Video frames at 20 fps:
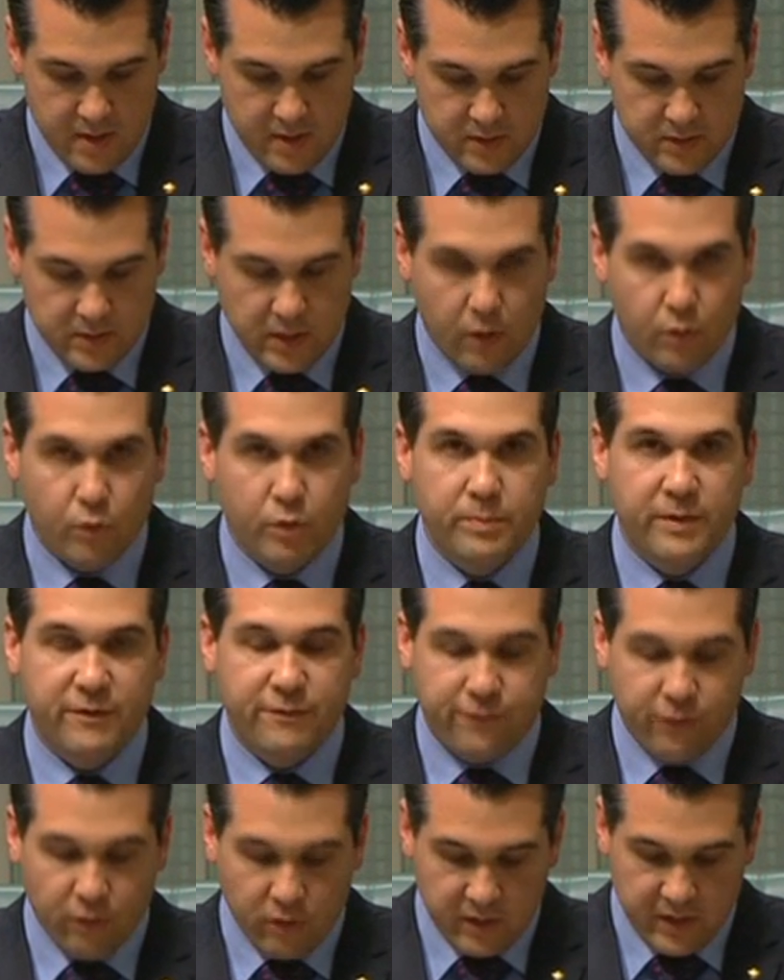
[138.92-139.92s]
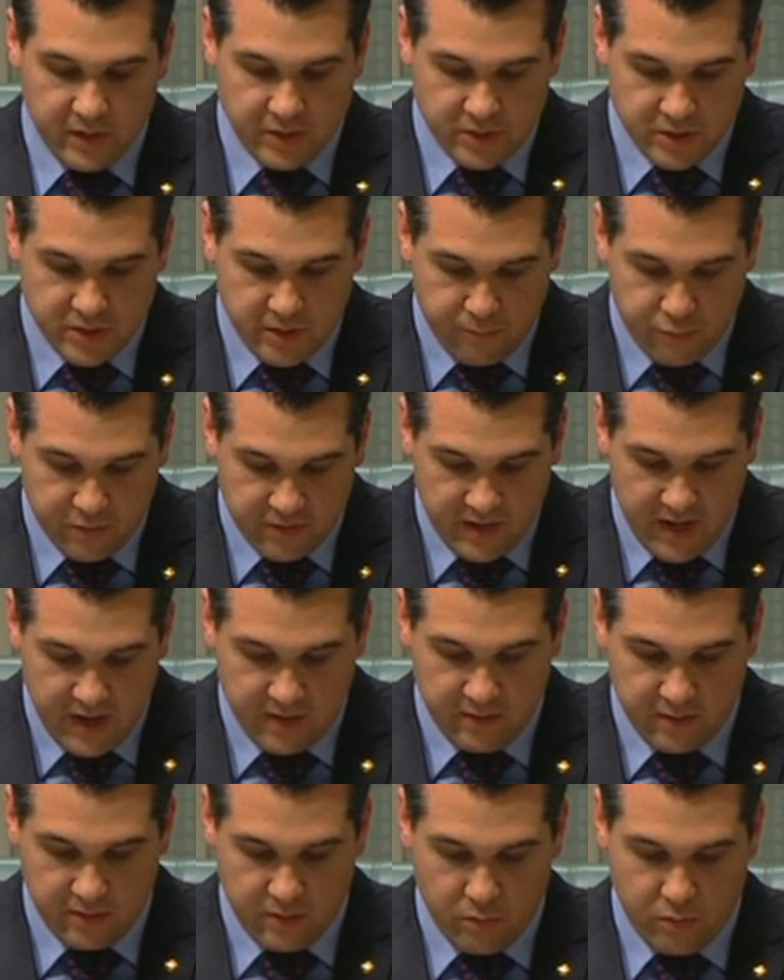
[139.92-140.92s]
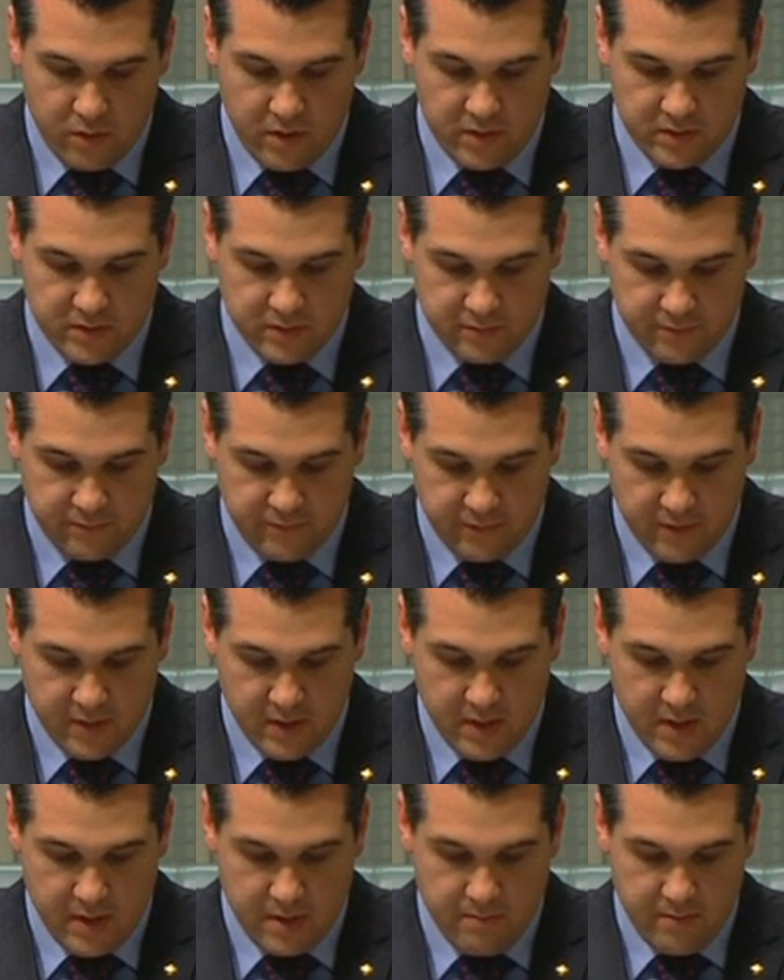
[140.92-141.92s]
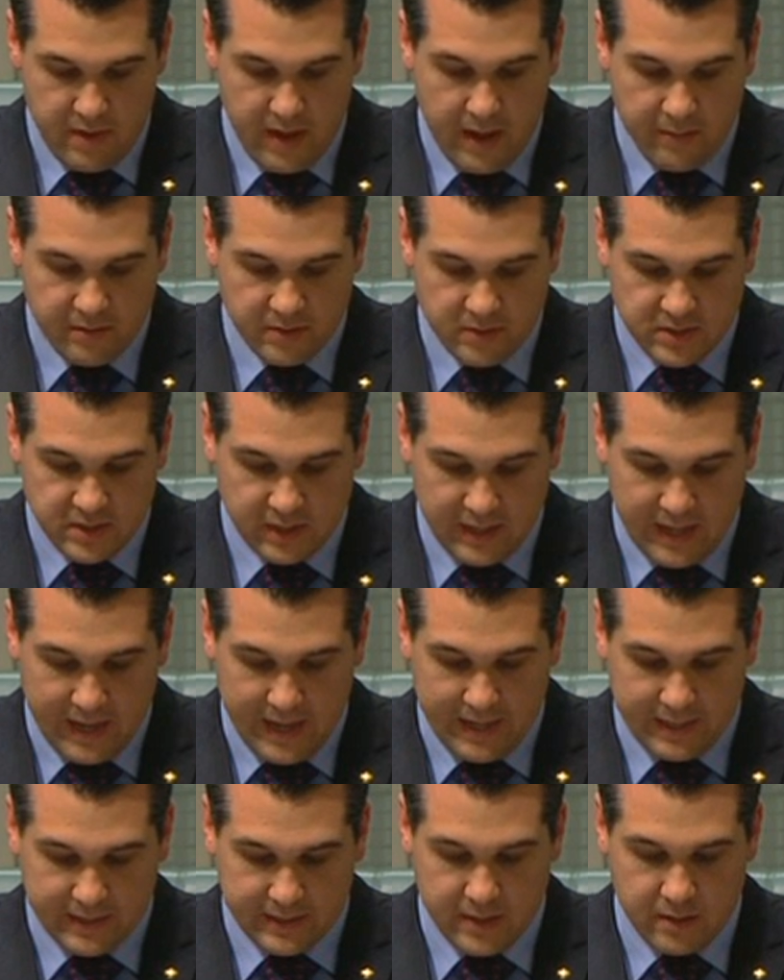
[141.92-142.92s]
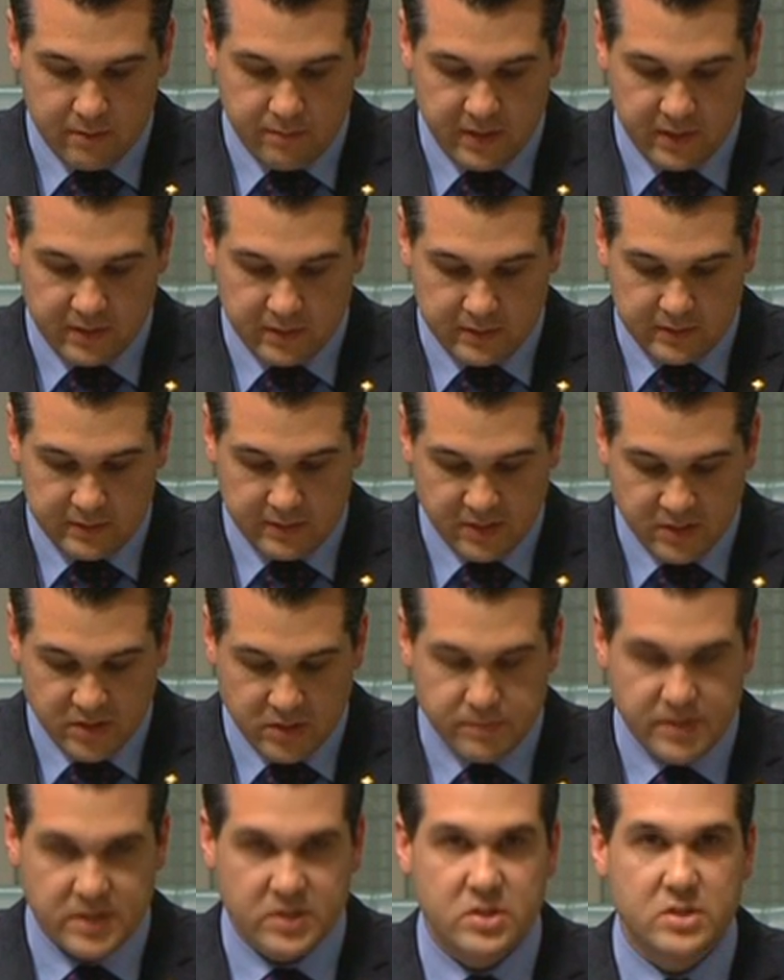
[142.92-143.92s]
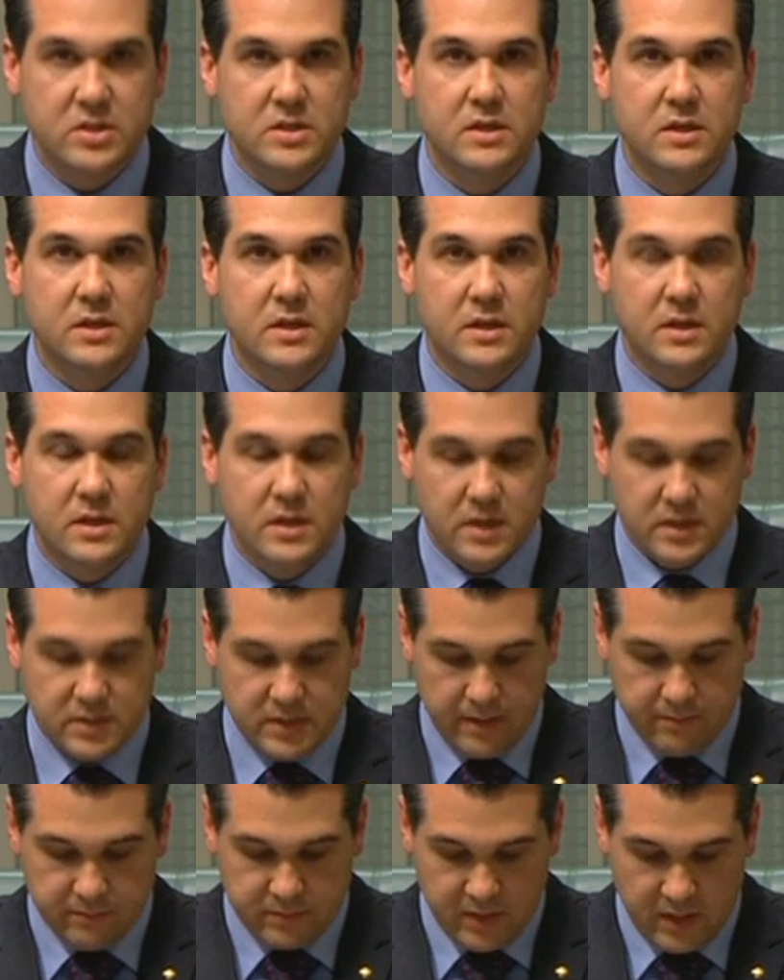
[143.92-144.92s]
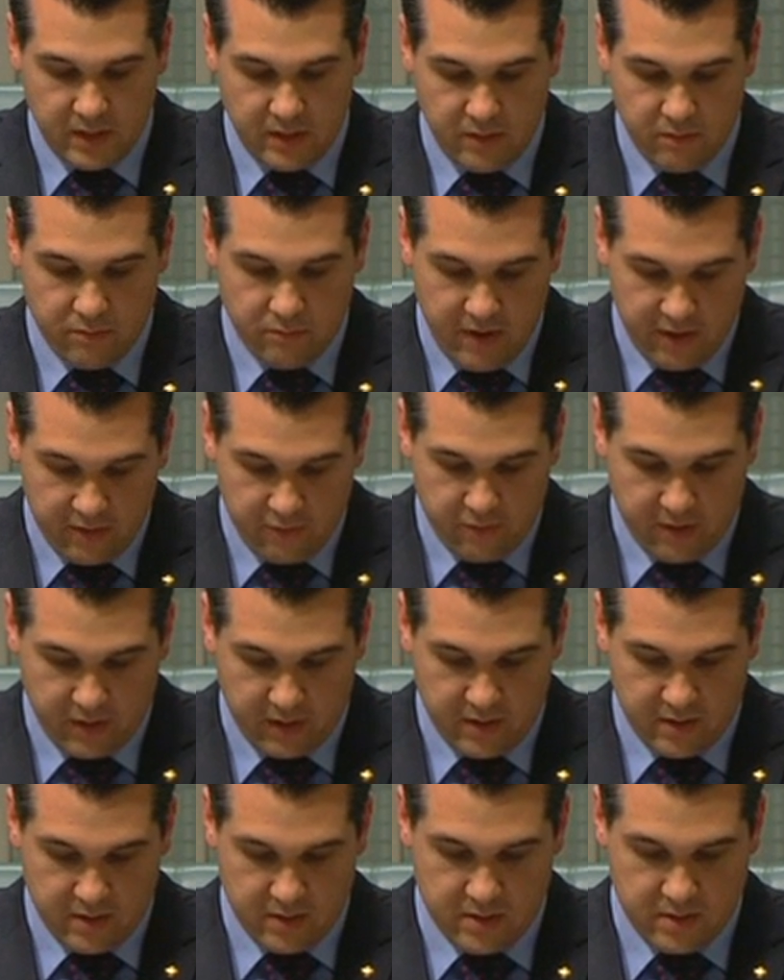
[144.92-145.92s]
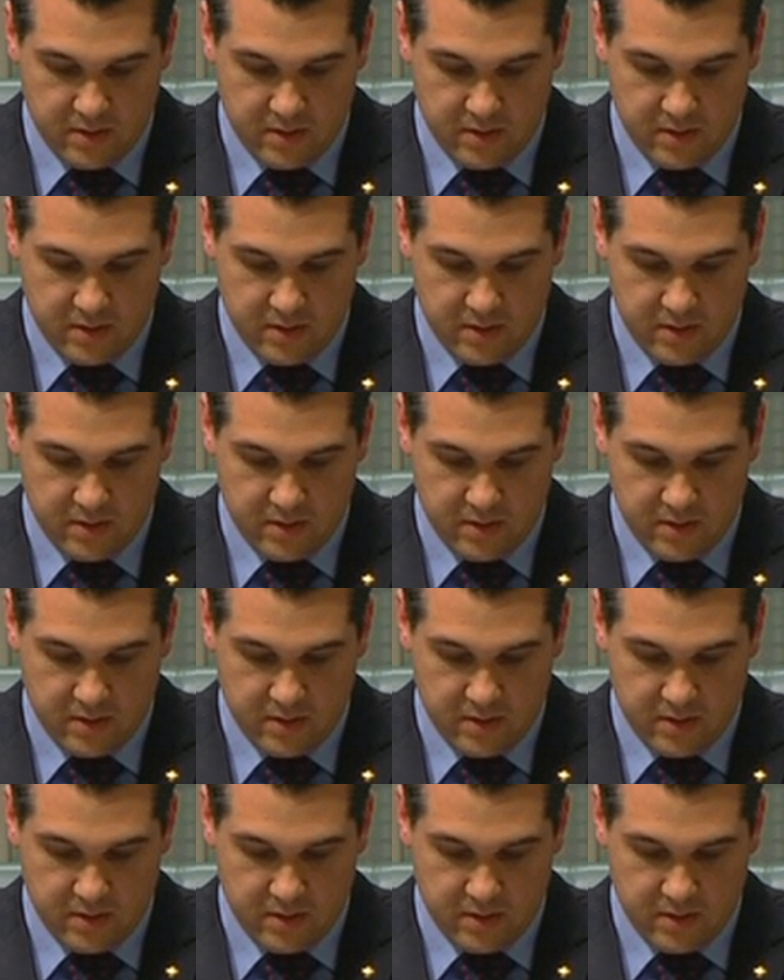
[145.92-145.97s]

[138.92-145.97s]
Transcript: So it would be foolish to pretend that the words of Mohammed Salah can be dismissed as empty rhetoric.